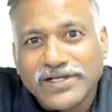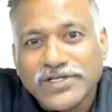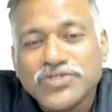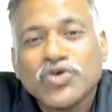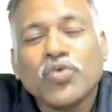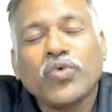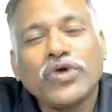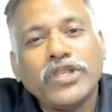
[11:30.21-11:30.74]

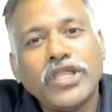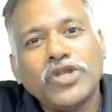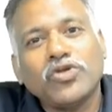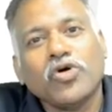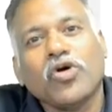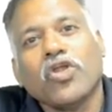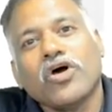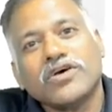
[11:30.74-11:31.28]
So we need
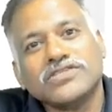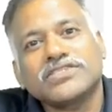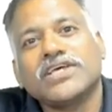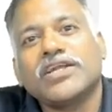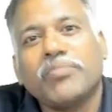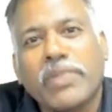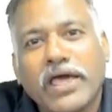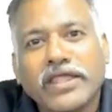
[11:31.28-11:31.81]
to cross
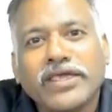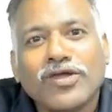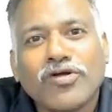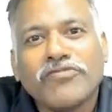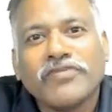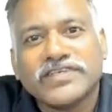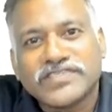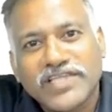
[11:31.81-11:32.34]
that barrier
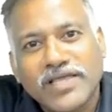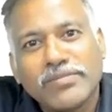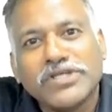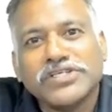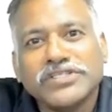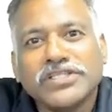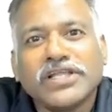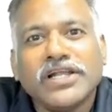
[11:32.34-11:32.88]
of
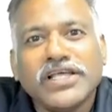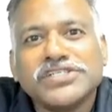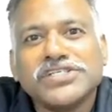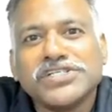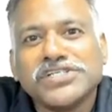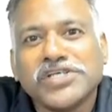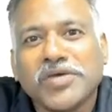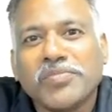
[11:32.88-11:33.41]
establishing the
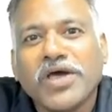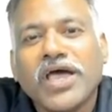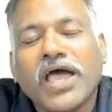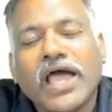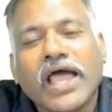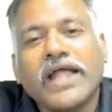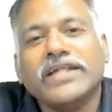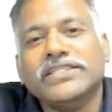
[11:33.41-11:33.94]
relationship
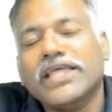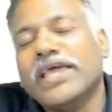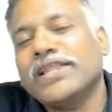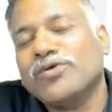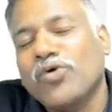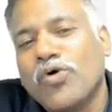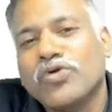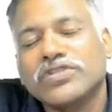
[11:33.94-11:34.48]
and
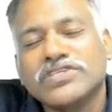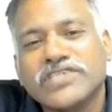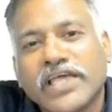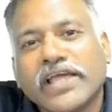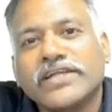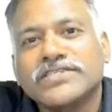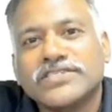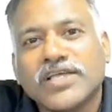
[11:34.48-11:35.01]
then go to the
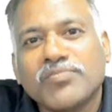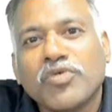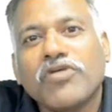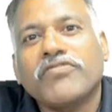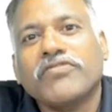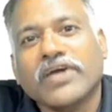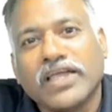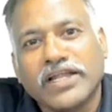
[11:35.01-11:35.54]
second step
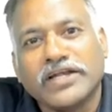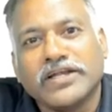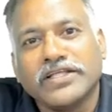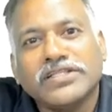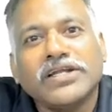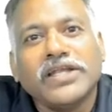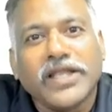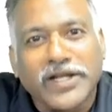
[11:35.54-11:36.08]
of collecting
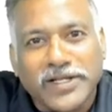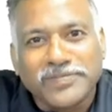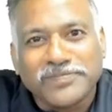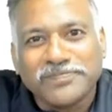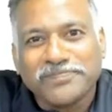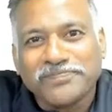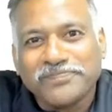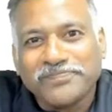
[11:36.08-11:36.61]
the data,
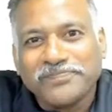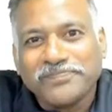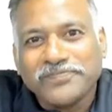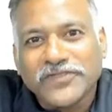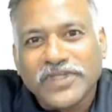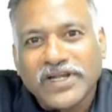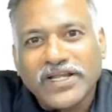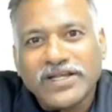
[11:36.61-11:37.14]

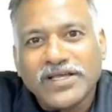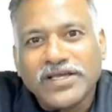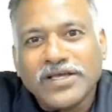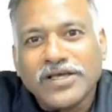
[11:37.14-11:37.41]
right?